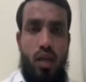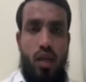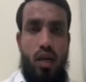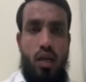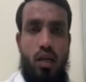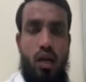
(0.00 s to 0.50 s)

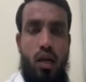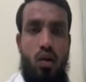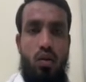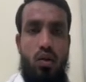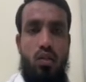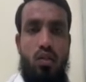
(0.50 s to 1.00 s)
and
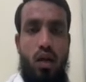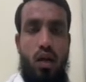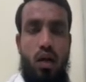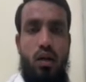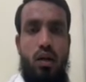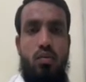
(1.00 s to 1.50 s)
how it is
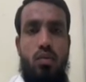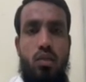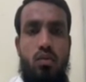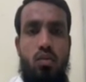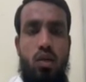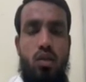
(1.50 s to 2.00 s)
related,
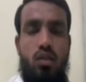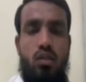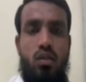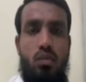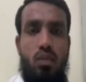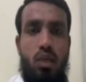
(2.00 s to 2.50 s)
means what
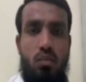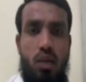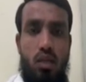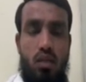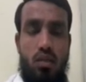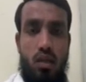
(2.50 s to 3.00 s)
is mean
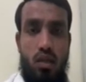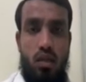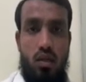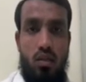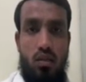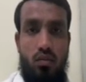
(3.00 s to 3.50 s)
by the cell.
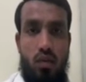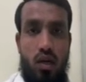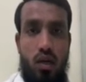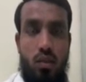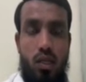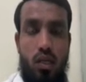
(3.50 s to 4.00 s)
It's a
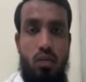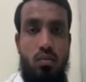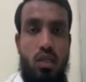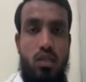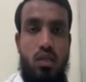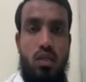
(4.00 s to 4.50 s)
fundamental and
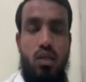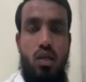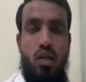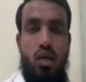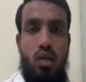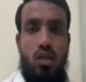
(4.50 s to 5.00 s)
basic
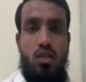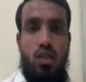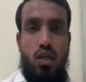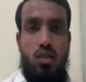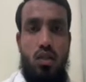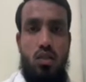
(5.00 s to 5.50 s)

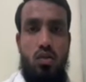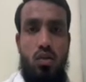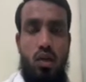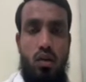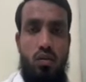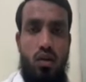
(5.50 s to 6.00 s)
structural
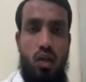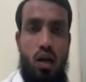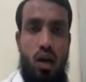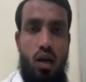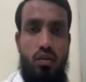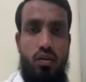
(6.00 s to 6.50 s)
unit of the
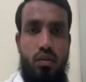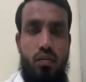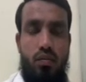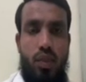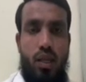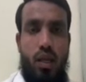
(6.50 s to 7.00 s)
life.
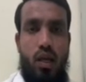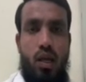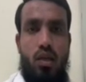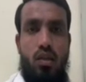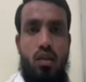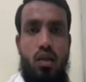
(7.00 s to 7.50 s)

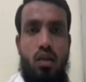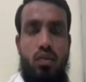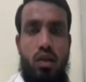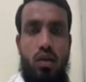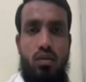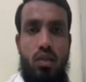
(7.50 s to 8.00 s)
And then
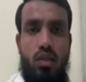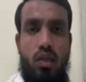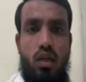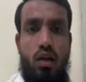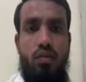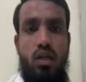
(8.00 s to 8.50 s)
we have seen the
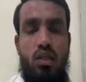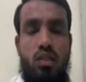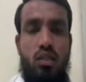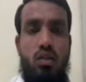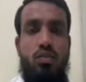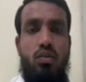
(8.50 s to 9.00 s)

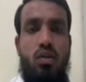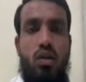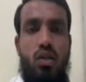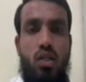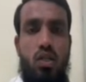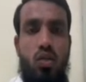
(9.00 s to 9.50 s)
definition of
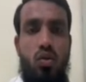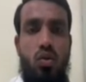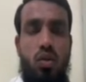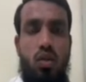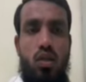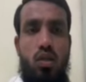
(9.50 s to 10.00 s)
tissue.
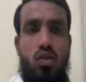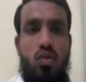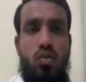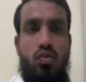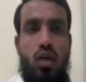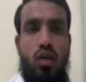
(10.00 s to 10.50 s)

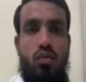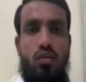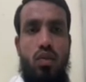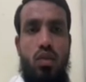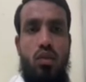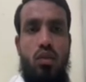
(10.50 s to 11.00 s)
So we have
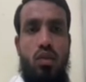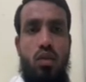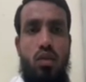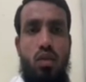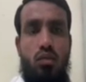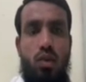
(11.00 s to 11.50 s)
seen a
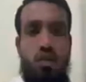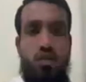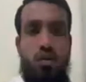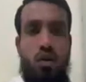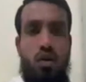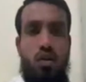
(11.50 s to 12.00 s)
number
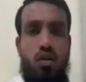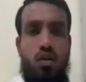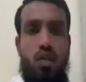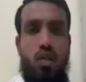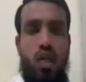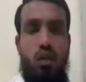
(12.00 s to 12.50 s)
of or the
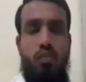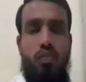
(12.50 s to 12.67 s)
same